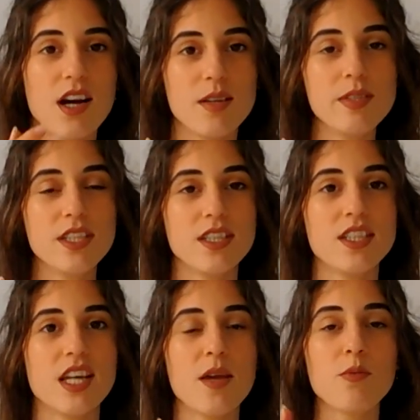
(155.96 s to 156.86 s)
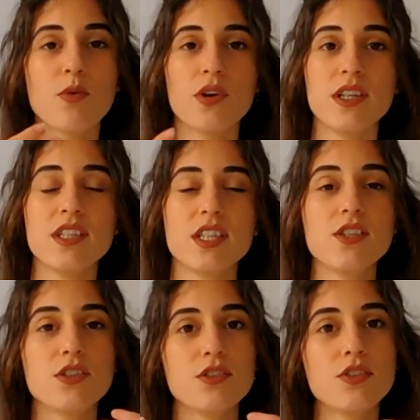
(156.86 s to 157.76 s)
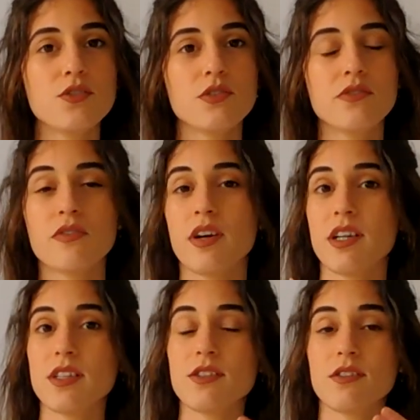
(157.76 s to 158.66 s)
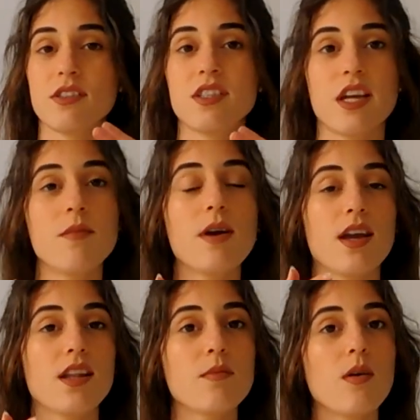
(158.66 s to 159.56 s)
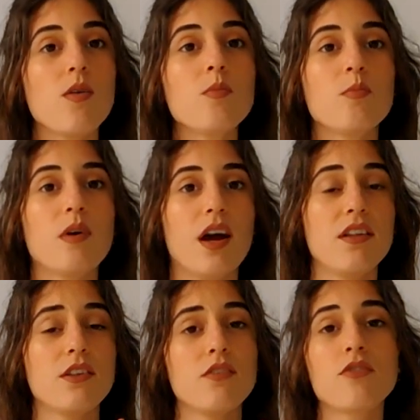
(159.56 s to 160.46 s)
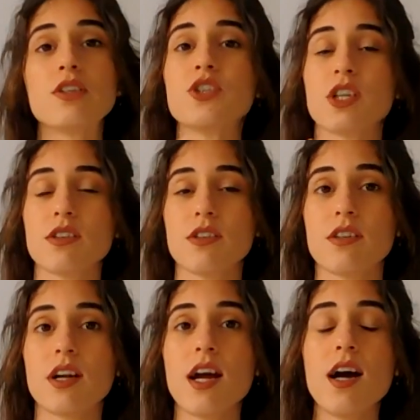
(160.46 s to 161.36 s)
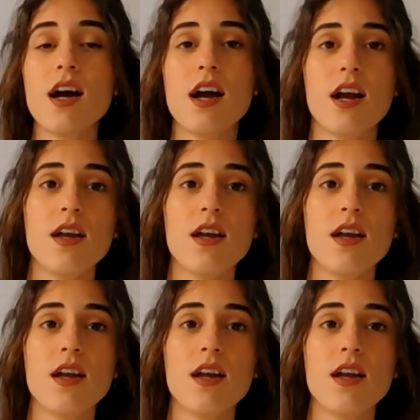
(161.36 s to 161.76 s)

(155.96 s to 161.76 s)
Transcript: Sometimes the same word is used to refer to the same animal but different gender,